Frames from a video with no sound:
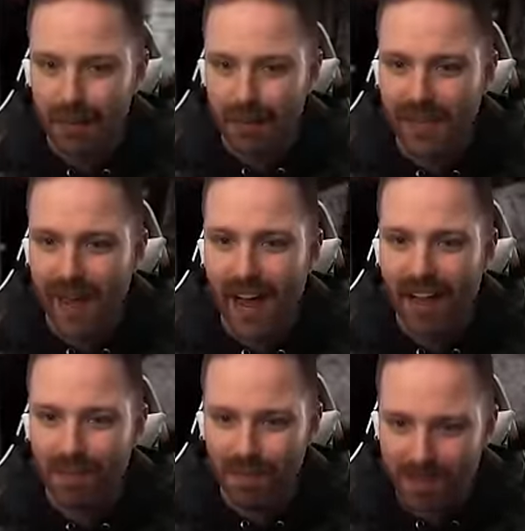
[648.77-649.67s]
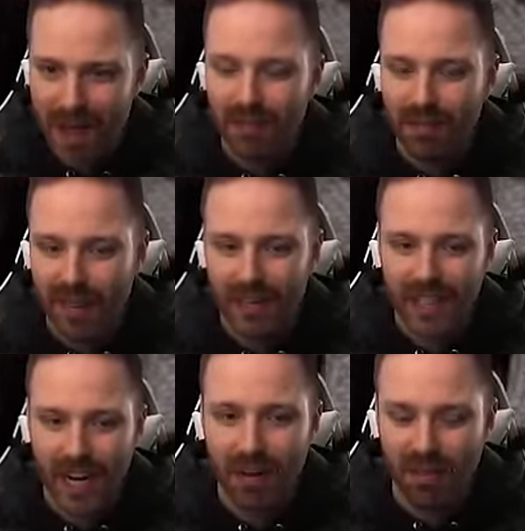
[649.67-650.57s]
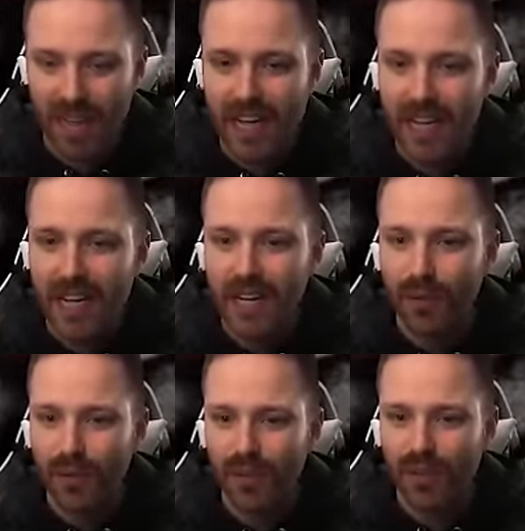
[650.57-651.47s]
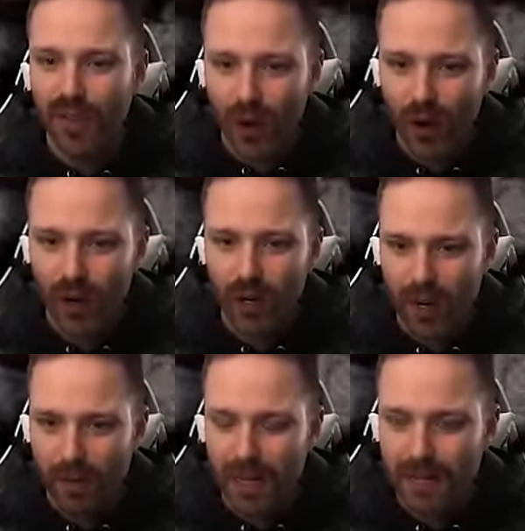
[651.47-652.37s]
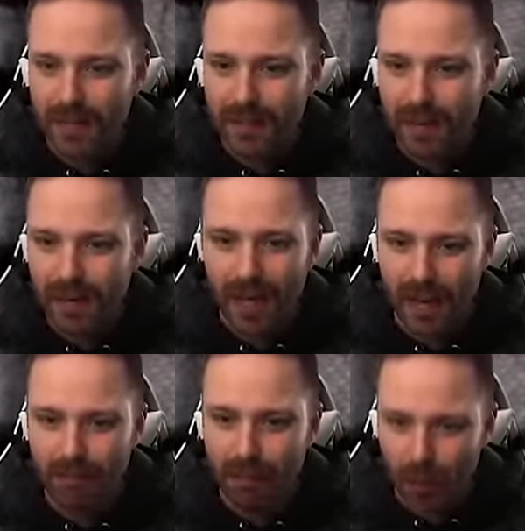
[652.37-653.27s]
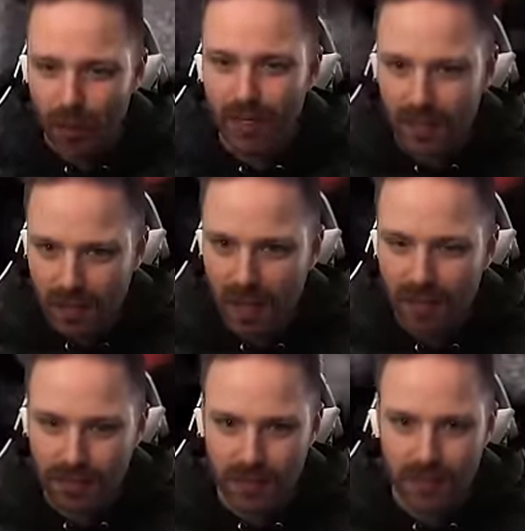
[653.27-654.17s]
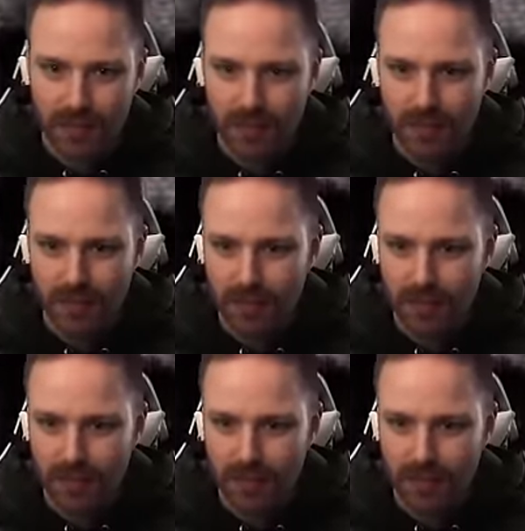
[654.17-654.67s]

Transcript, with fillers: can't believe I made it through that entire thing with no equipment and broken gloves.